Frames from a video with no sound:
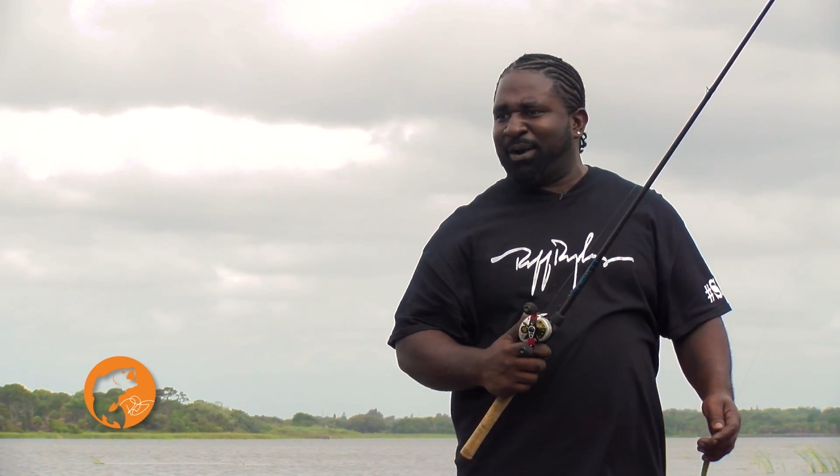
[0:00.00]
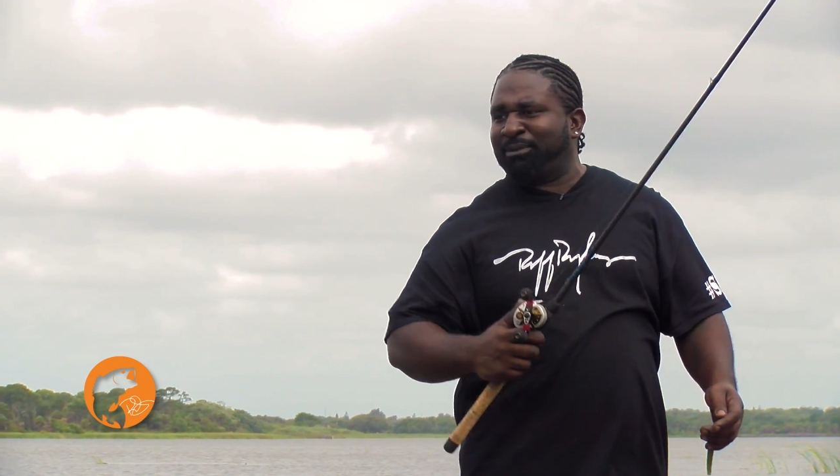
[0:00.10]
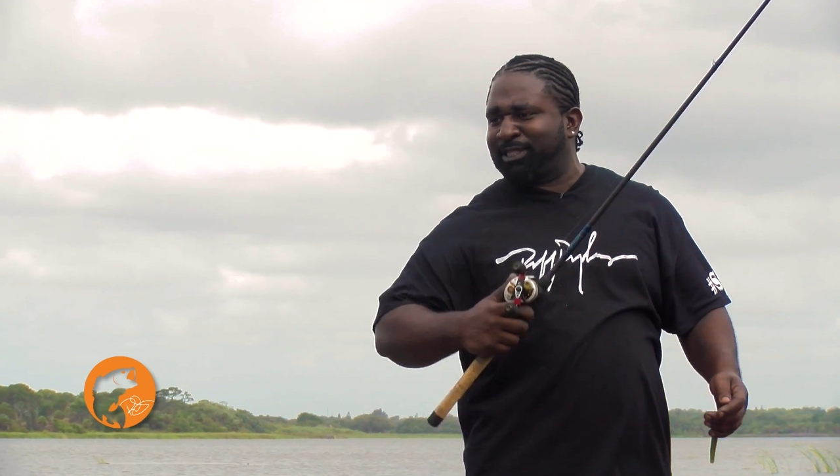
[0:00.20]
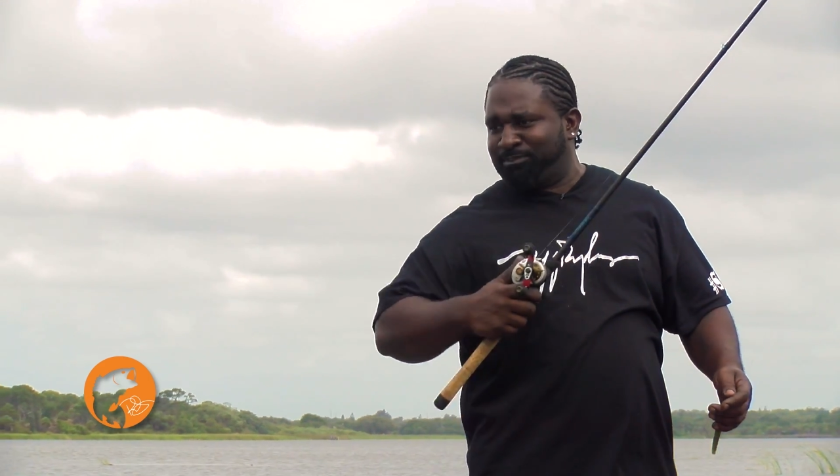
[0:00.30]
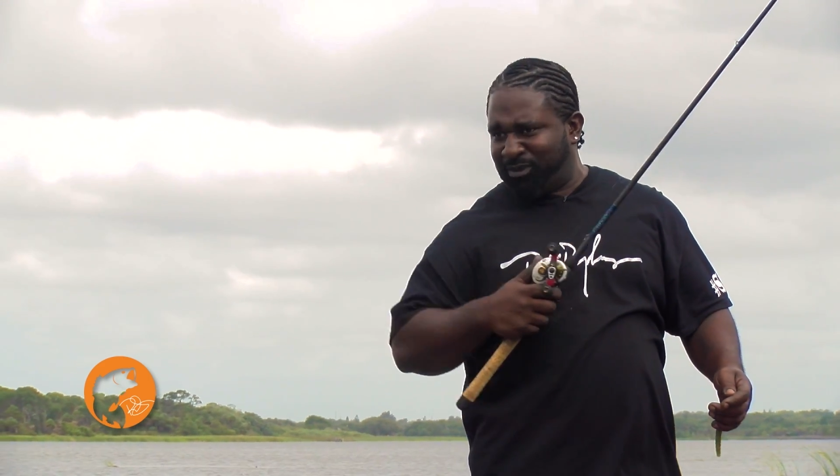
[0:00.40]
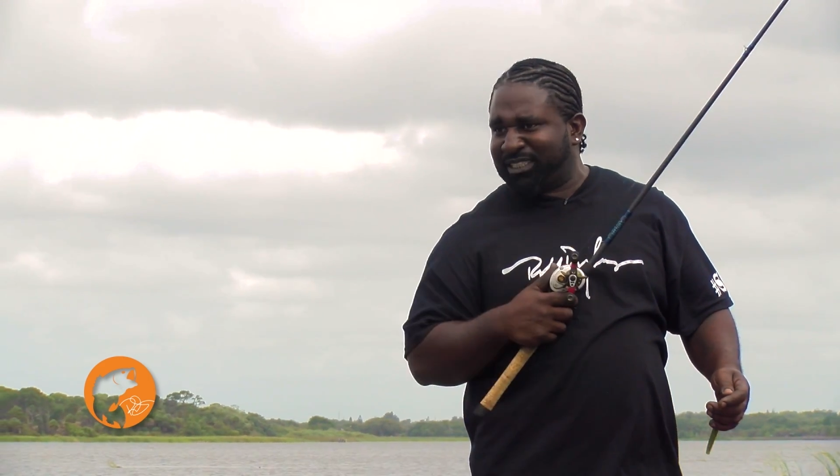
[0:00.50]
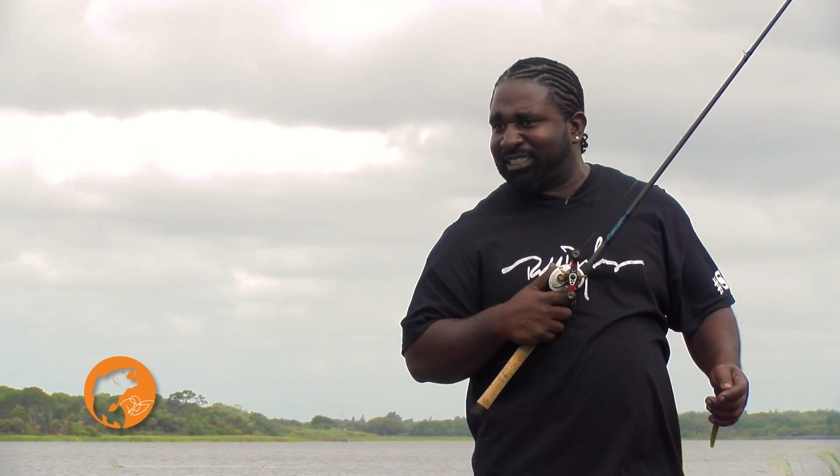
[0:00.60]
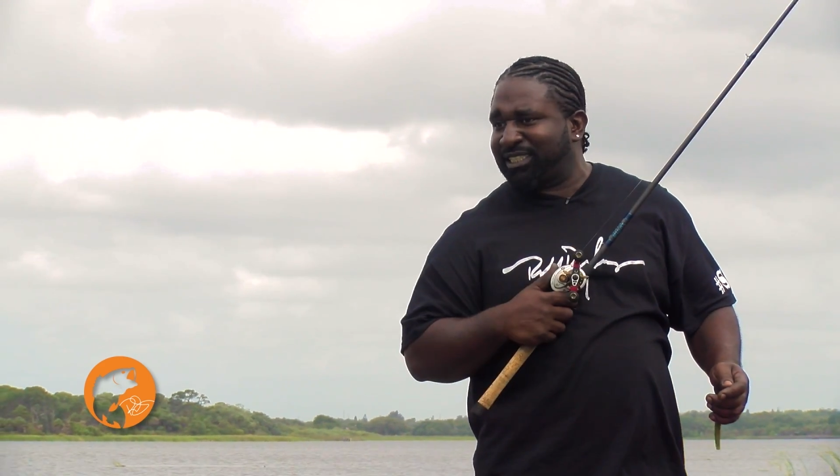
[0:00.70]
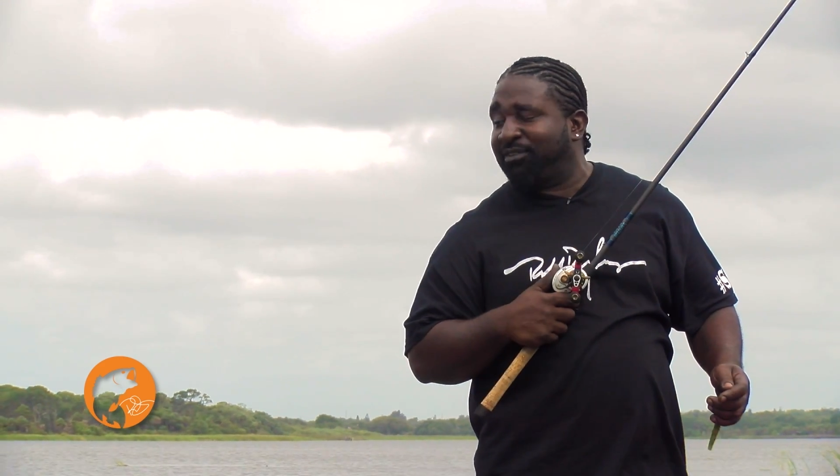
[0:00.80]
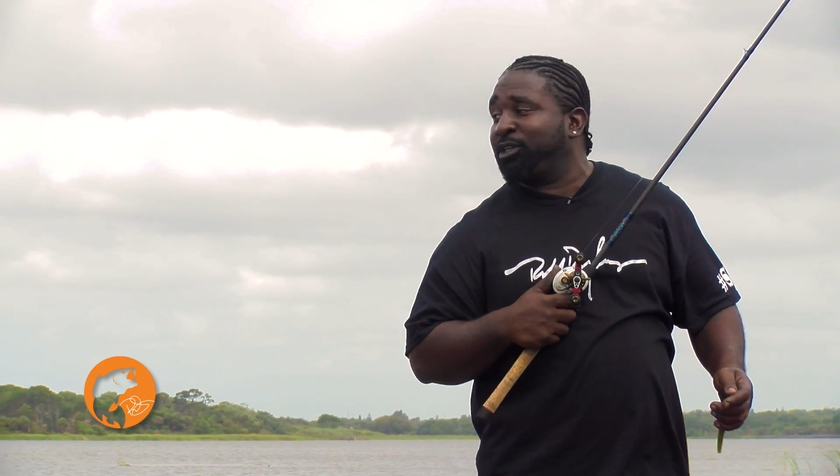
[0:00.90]
No, this
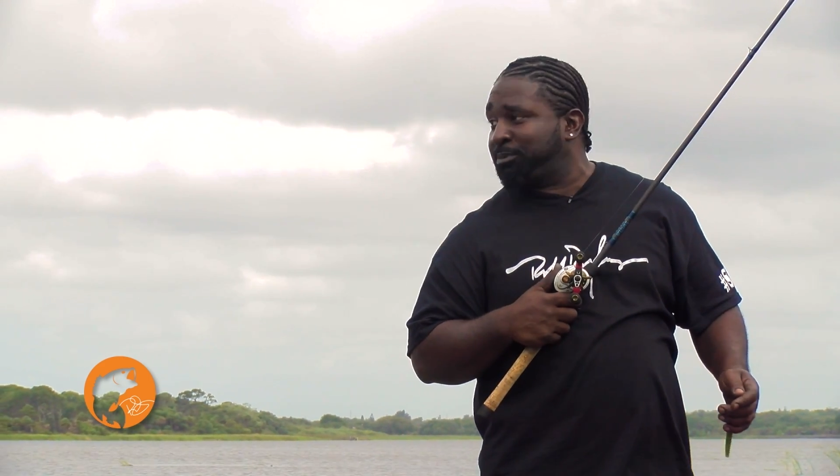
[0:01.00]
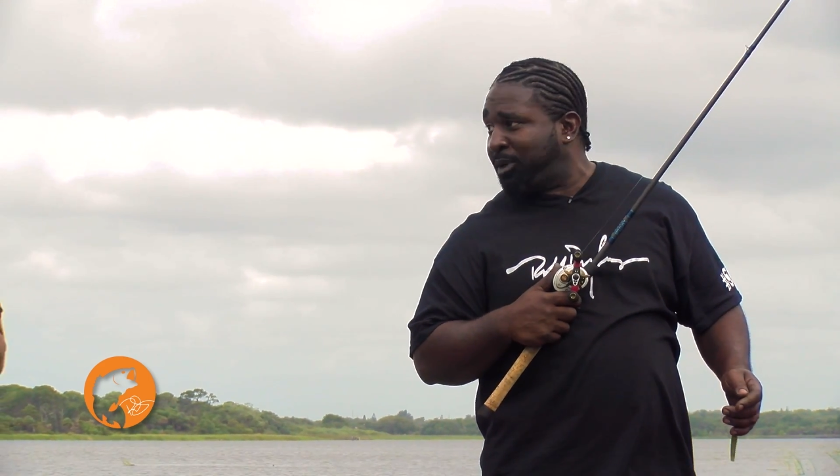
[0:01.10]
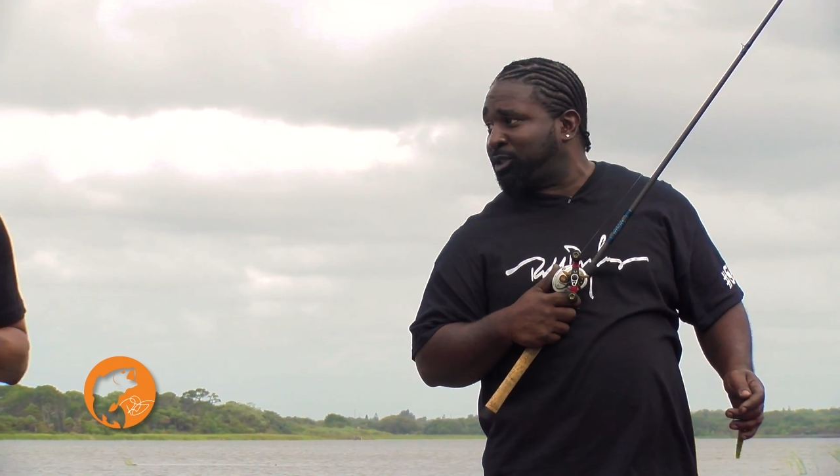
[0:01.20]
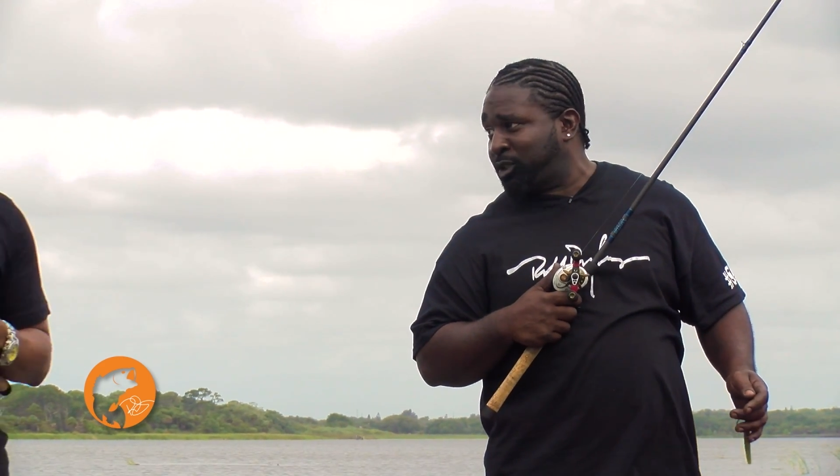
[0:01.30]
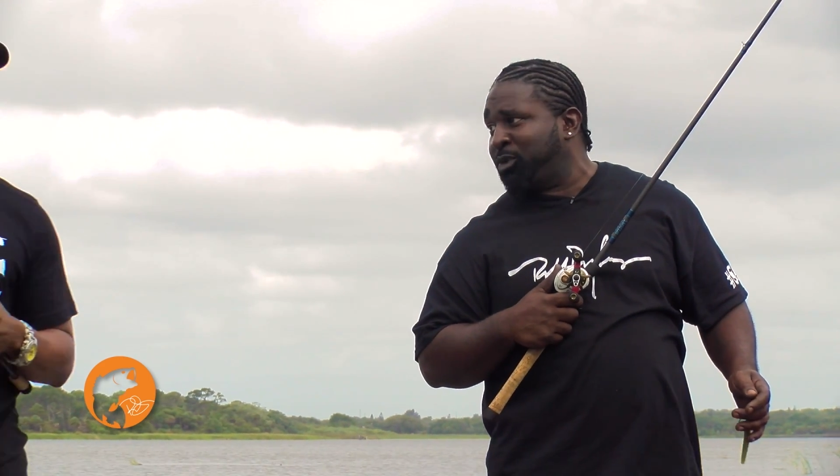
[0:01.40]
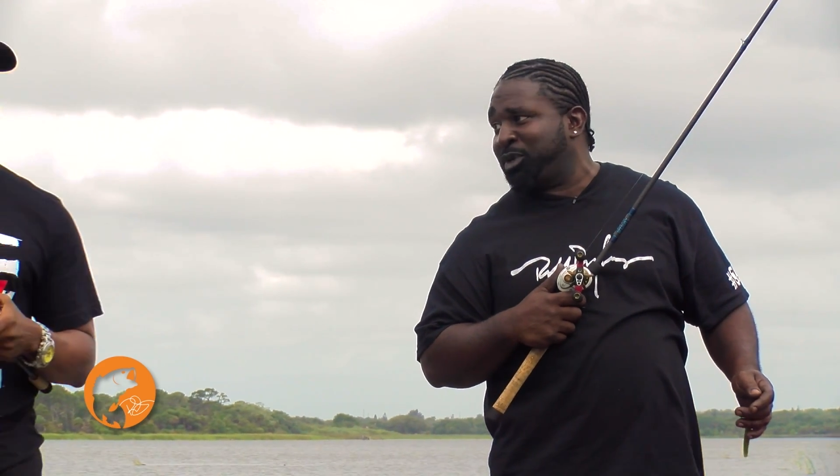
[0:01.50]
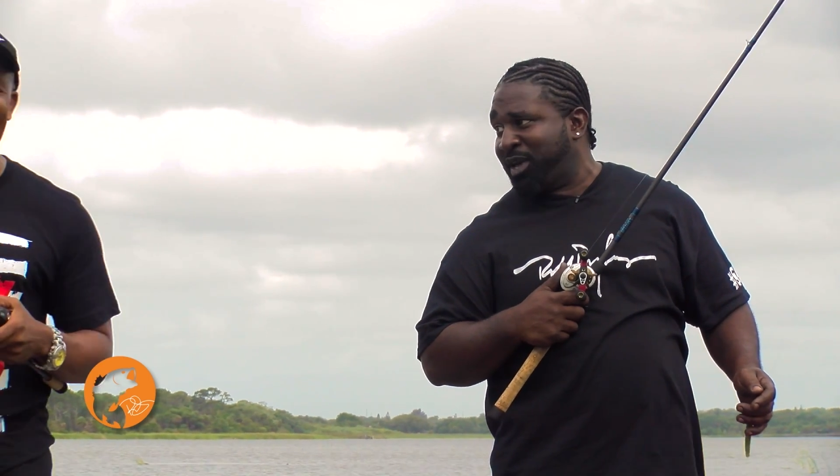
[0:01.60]
is stuff you're supposed to do when